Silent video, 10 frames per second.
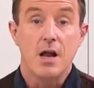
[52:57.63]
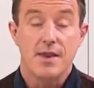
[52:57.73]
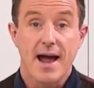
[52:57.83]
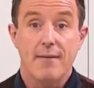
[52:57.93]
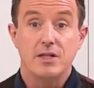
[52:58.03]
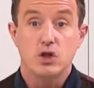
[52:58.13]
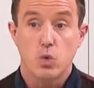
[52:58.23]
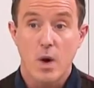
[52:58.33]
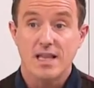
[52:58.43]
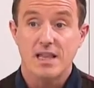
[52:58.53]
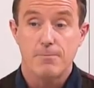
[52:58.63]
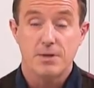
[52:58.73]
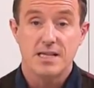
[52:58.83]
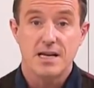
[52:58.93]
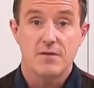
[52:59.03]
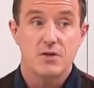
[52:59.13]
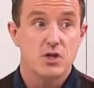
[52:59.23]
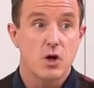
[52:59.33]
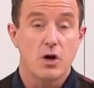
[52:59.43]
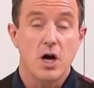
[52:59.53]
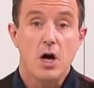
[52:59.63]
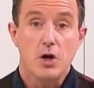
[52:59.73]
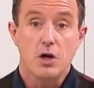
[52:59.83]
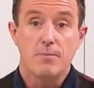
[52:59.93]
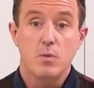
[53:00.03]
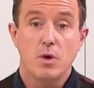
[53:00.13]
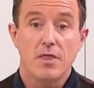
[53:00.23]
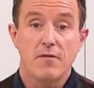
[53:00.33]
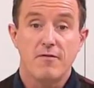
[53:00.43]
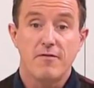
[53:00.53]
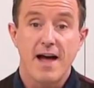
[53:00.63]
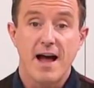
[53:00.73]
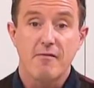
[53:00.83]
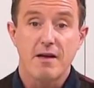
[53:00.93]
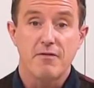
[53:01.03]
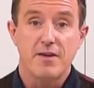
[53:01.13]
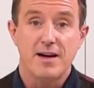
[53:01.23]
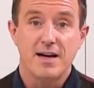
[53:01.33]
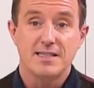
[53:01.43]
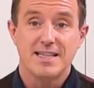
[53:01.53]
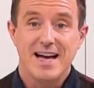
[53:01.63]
Now at twenty percent of the stock, you can be one of the very first